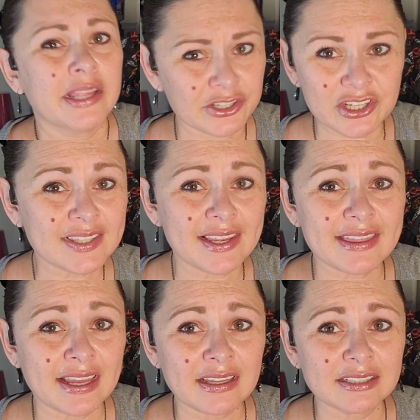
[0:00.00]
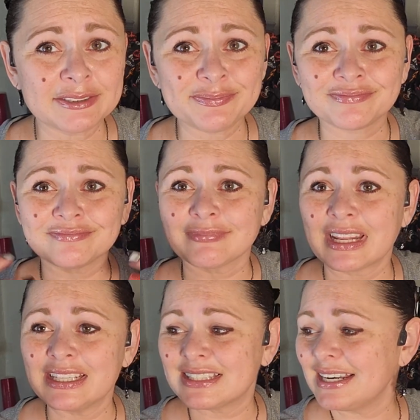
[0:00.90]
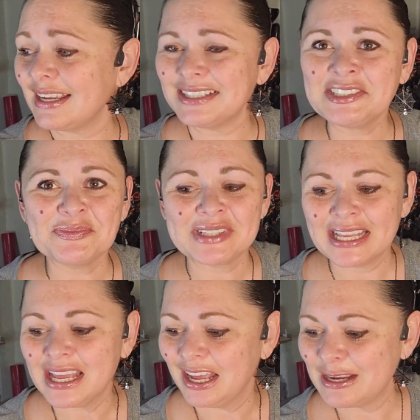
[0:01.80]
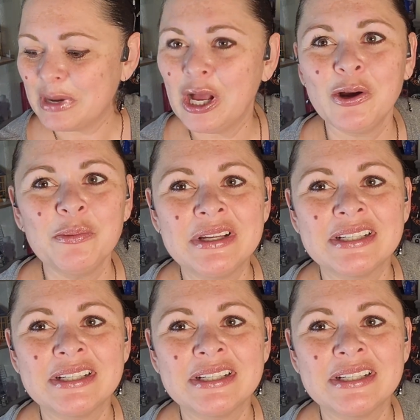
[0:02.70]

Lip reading: And just like that, it's done. I'm home,